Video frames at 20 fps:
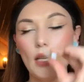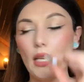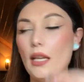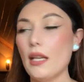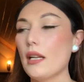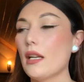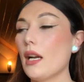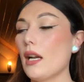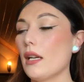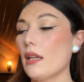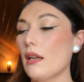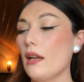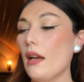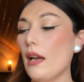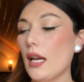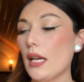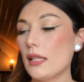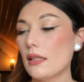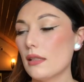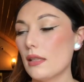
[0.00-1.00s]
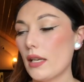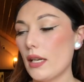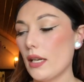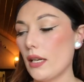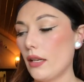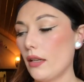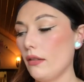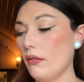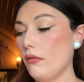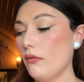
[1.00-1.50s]
It kind of has
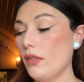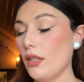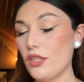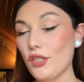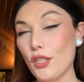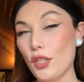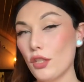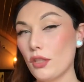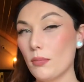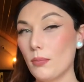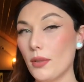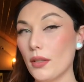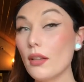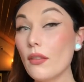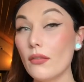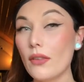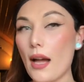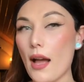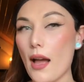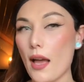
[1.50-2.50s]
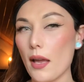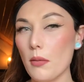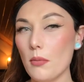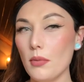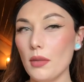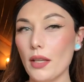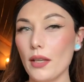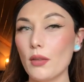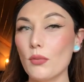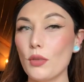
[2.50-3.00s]
that vintage book vibe,
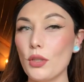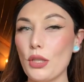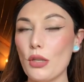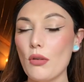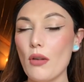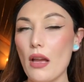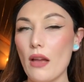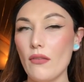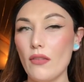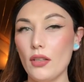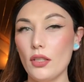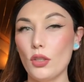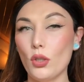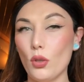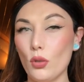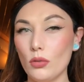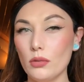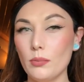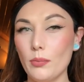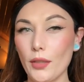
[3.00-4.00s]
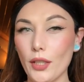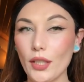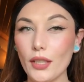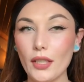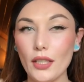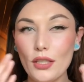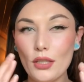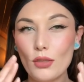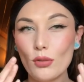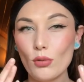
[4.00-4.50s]
like when you have an old book
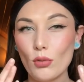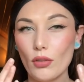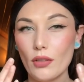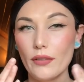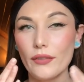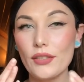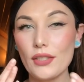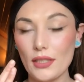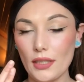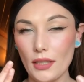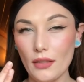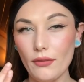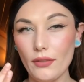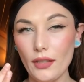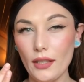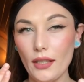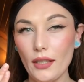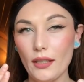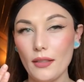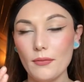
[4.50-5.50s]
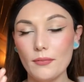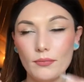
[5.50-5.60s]
and you sort of sniff it.